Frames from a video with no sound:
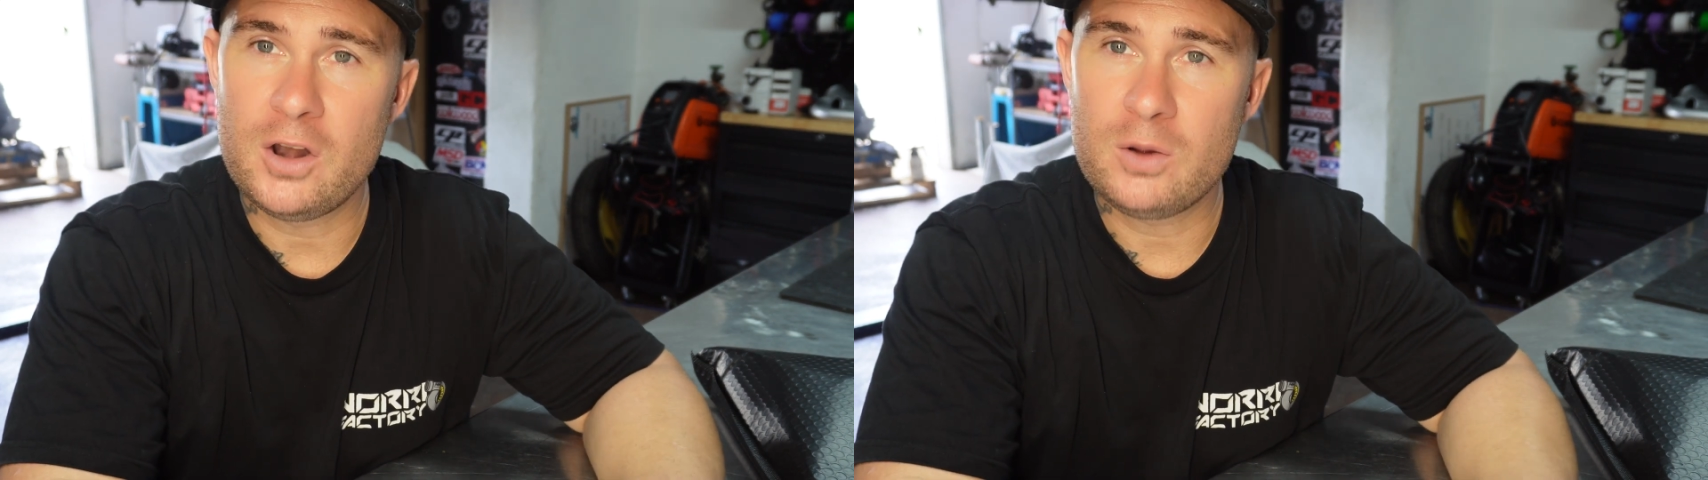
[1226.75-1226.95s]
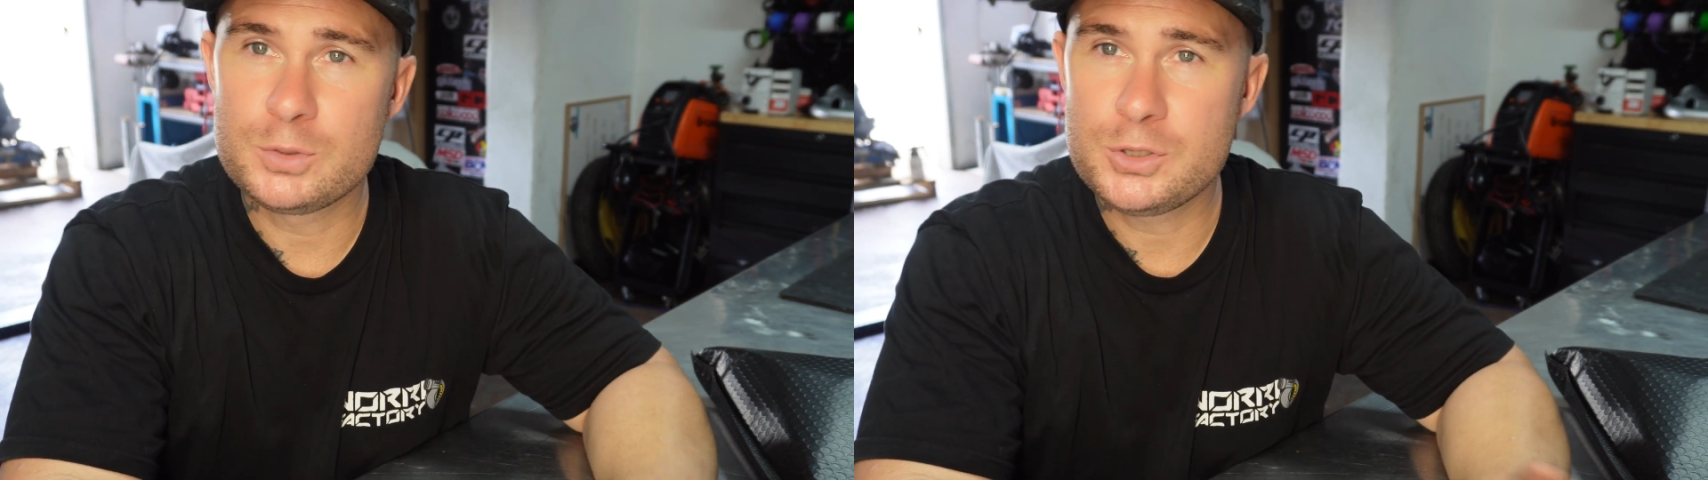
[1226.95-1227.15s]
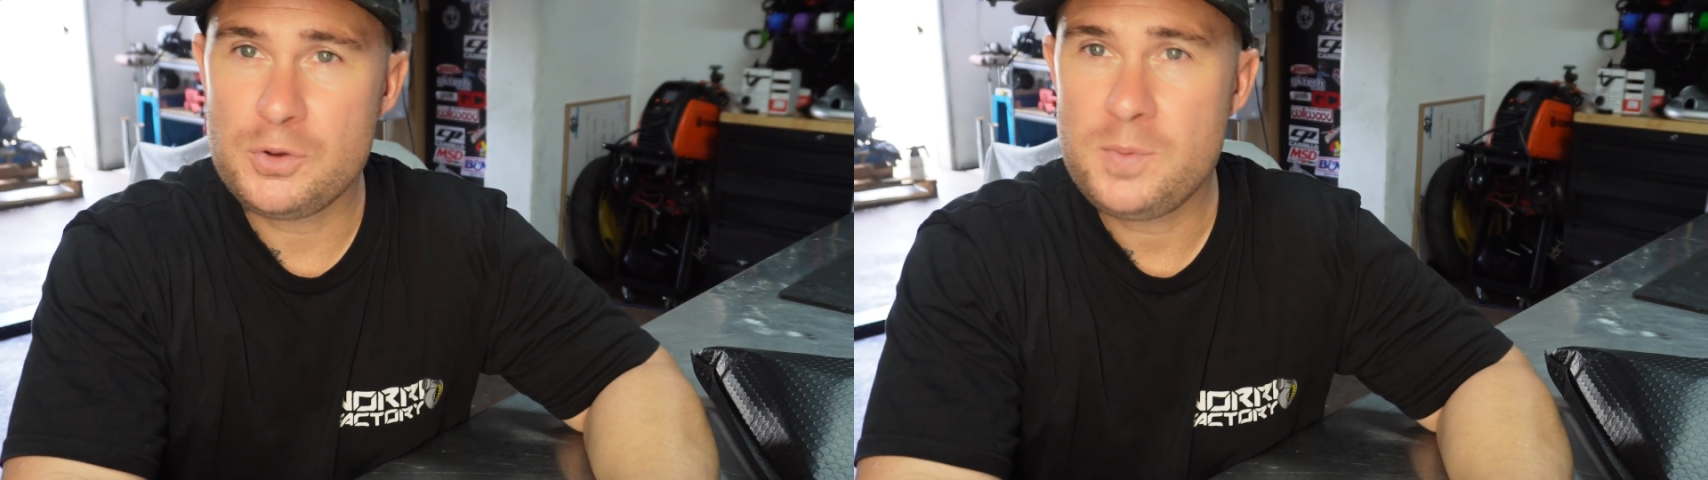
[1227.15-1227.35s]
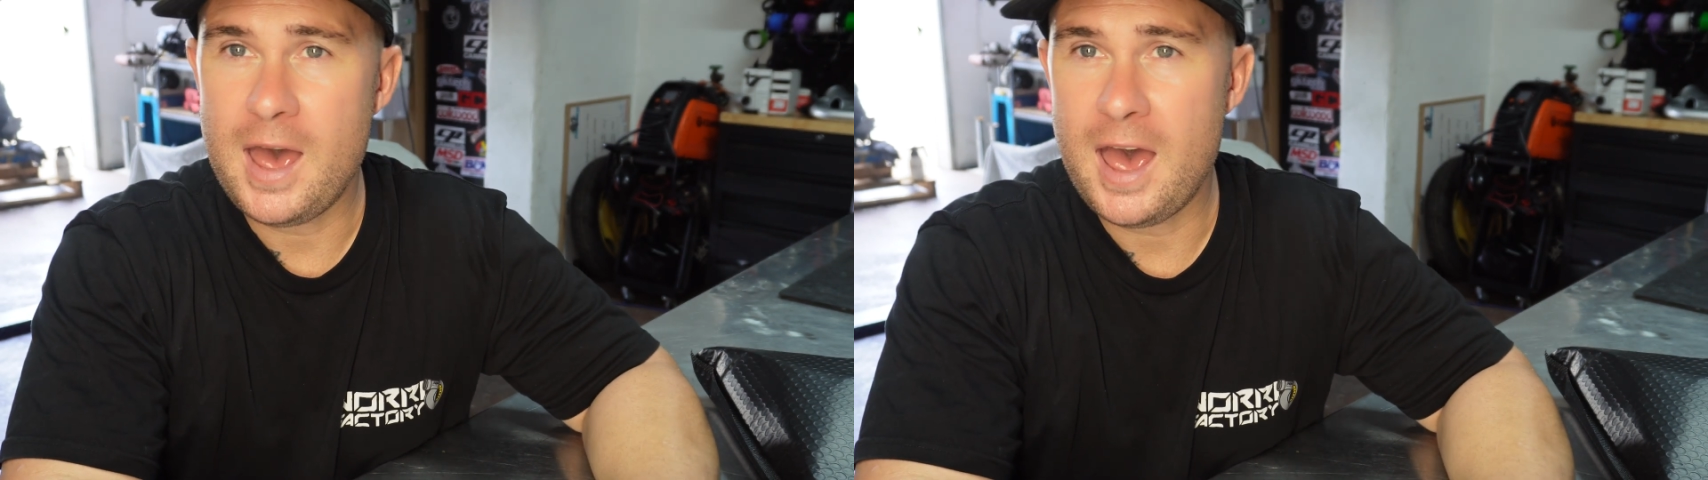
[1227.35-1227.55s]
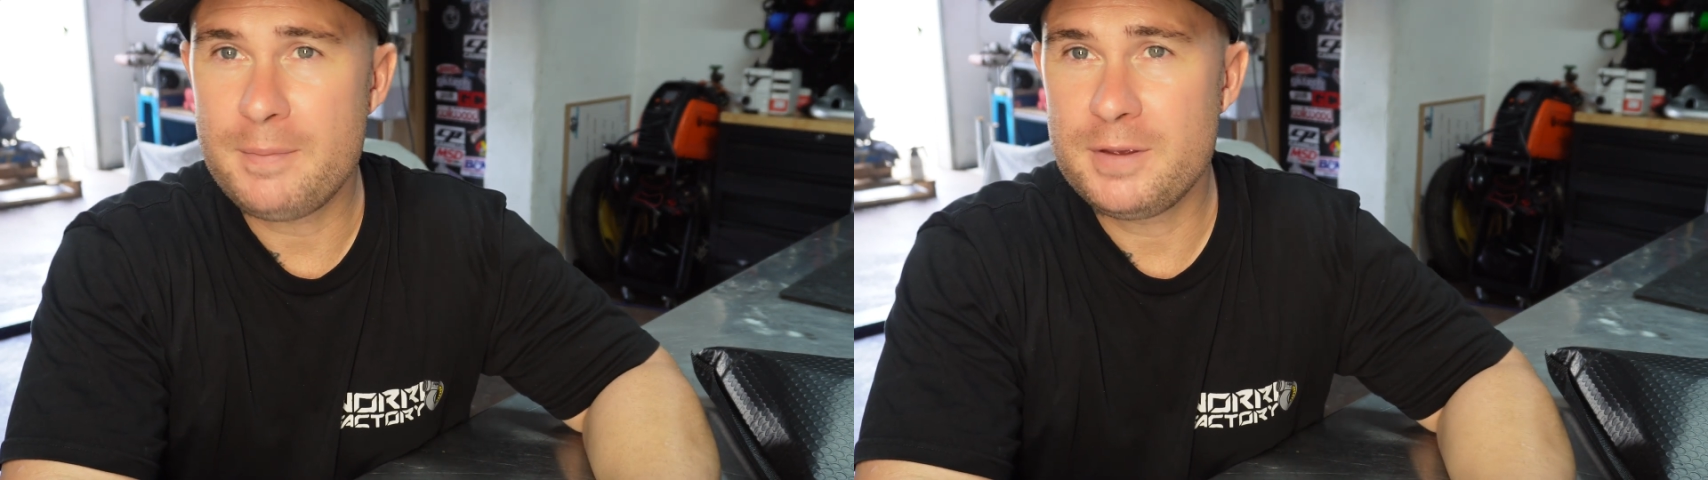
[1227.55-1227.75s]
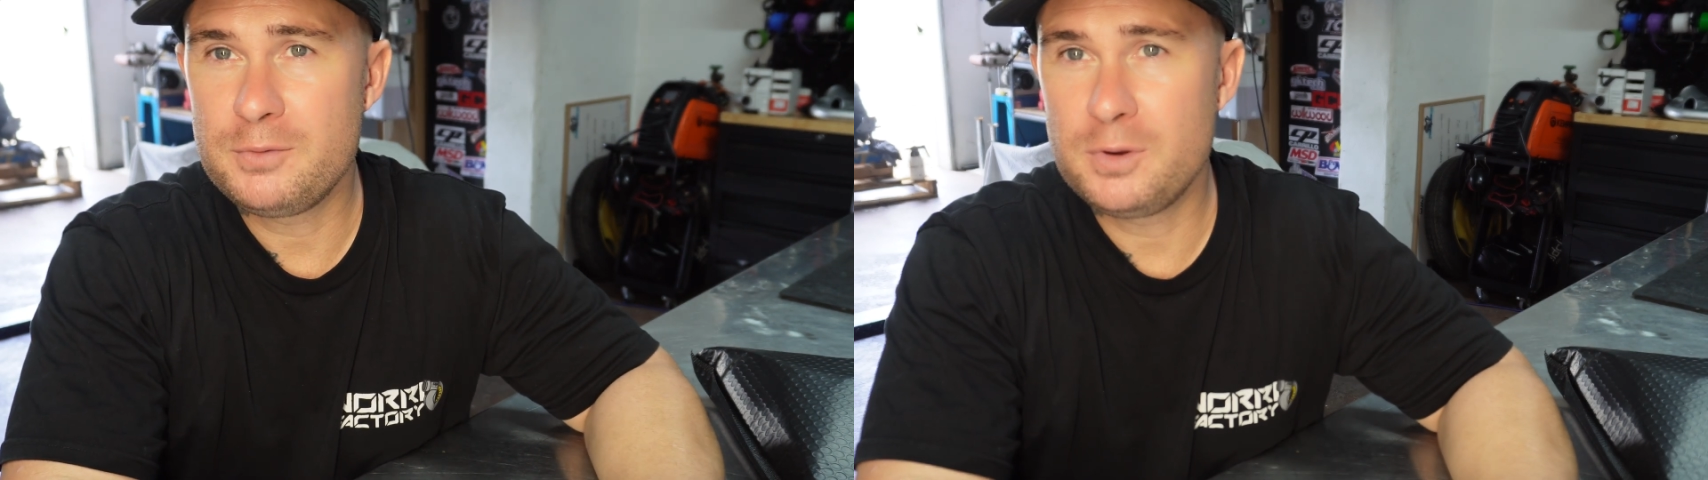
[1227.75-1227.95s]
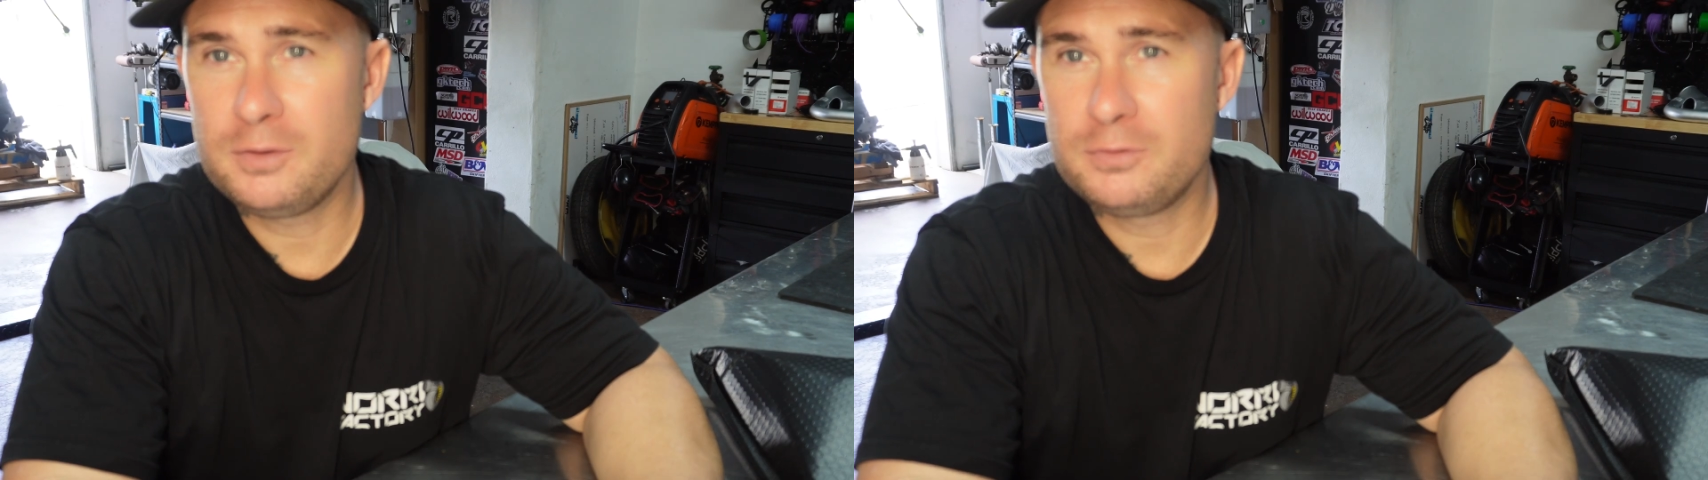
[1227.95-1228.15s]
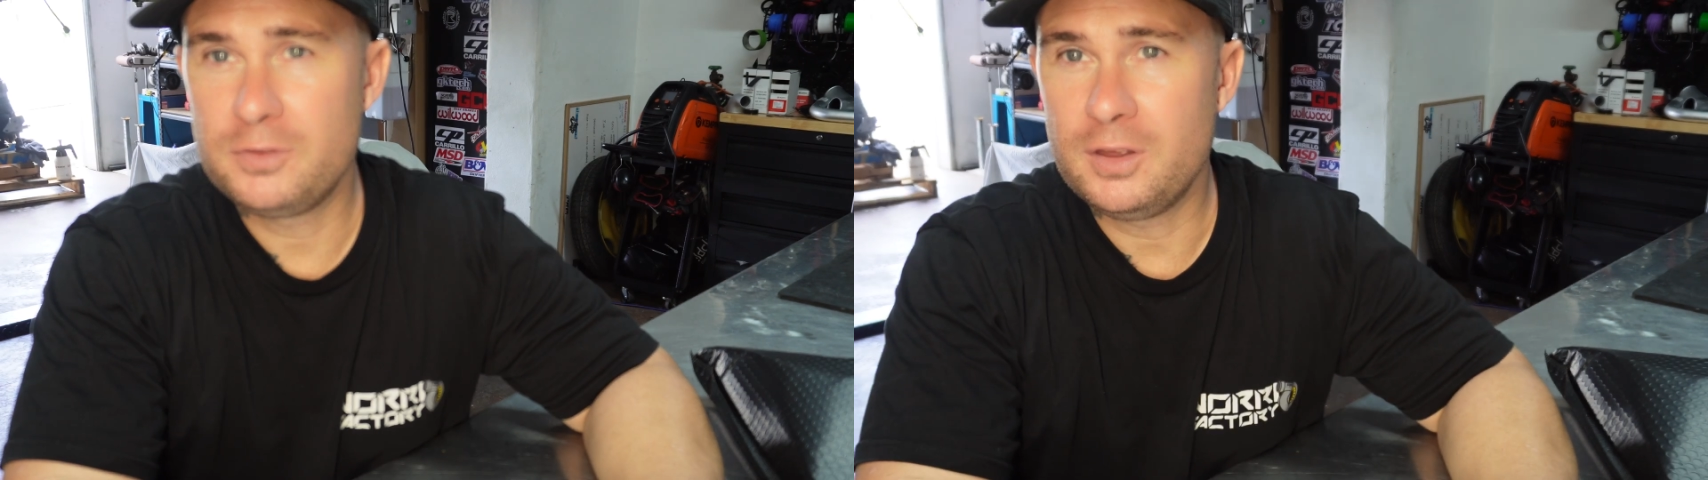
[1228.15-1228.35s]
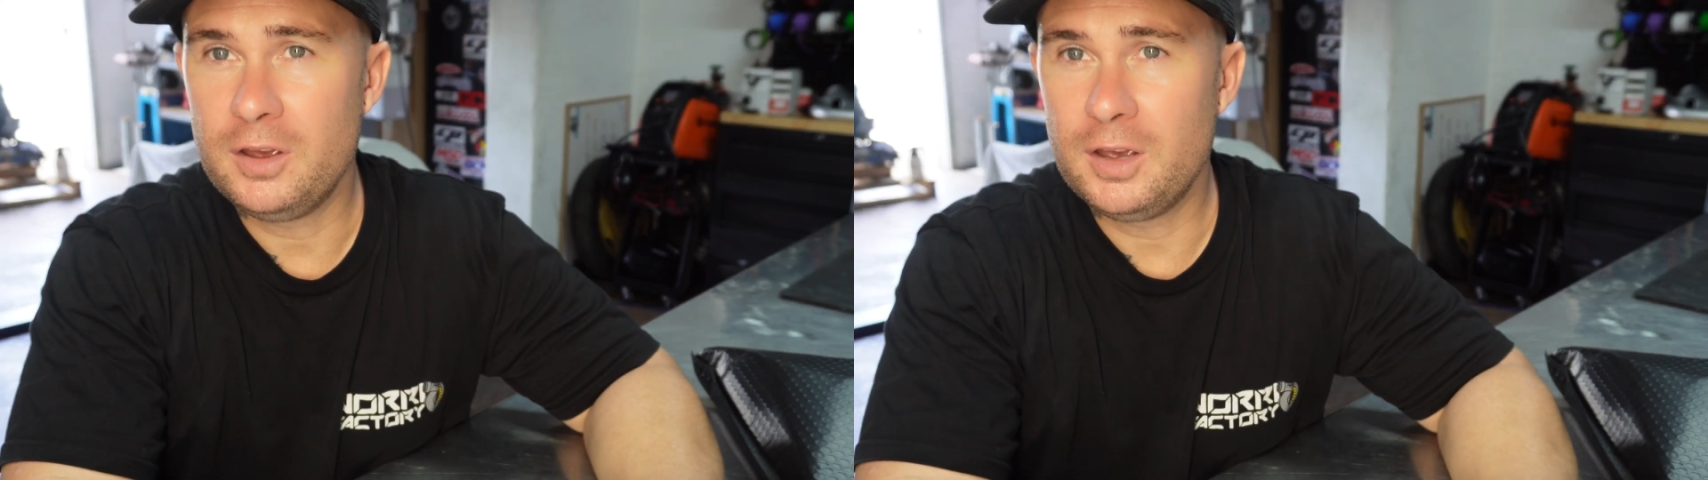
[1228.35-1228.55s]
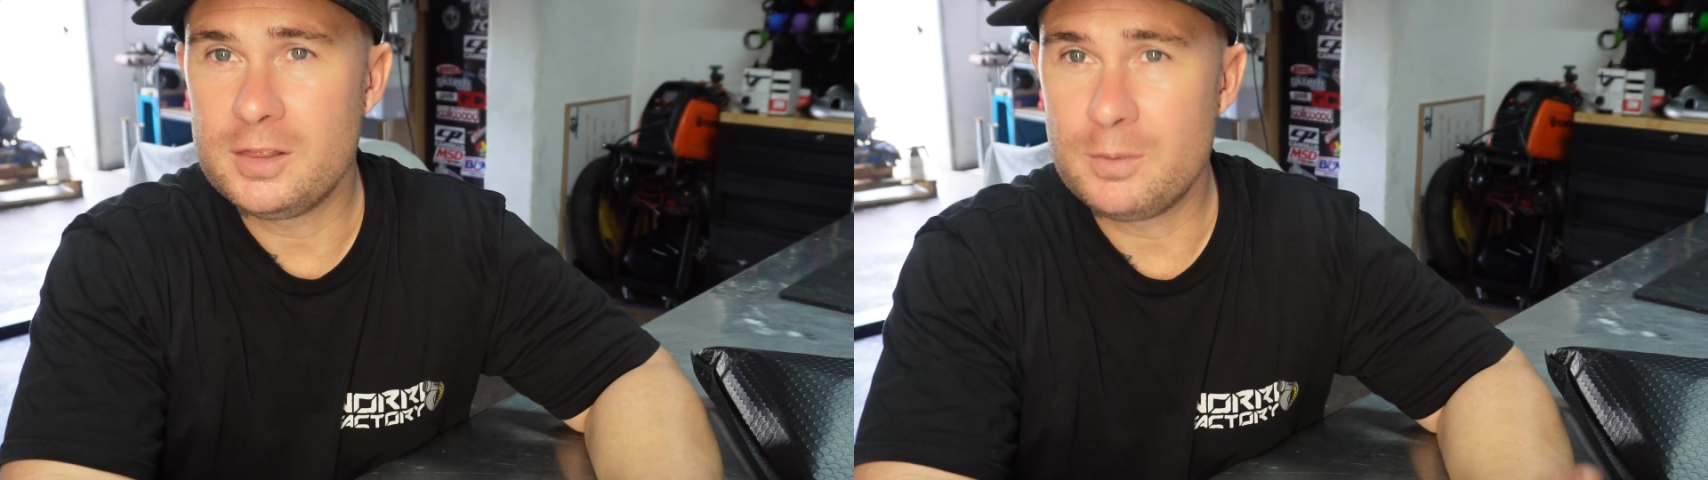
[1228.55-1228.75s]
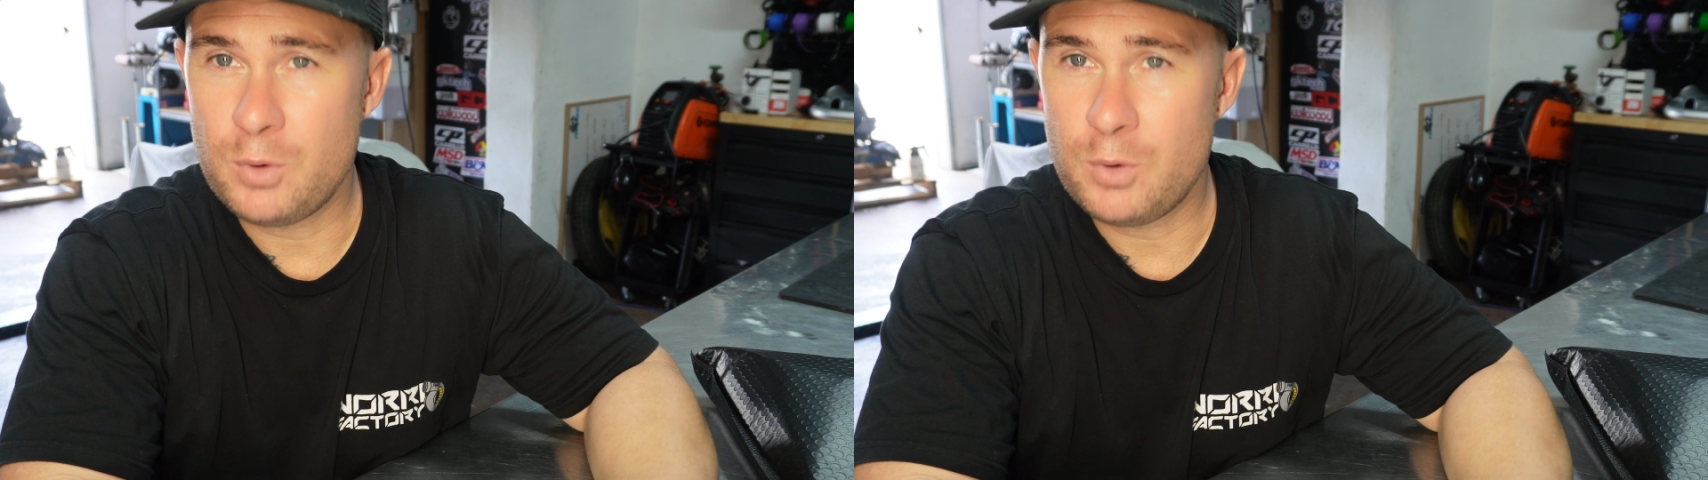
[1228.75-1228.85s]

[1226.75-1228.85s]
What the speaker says: and I'm super happy with the